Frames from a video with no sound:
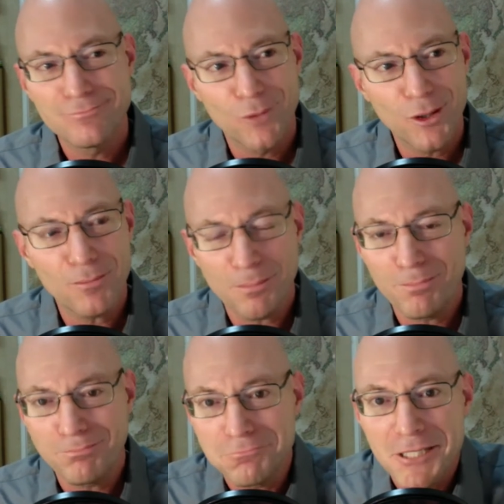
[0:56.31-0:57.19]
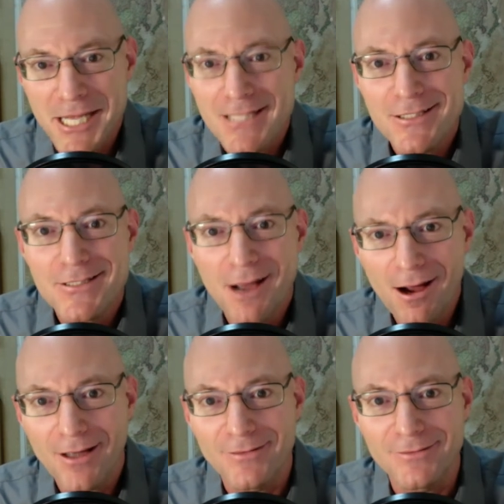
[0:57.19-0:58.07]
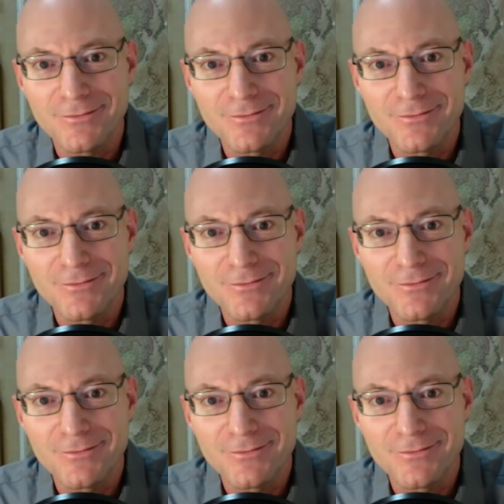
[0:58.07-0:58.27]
well, get done.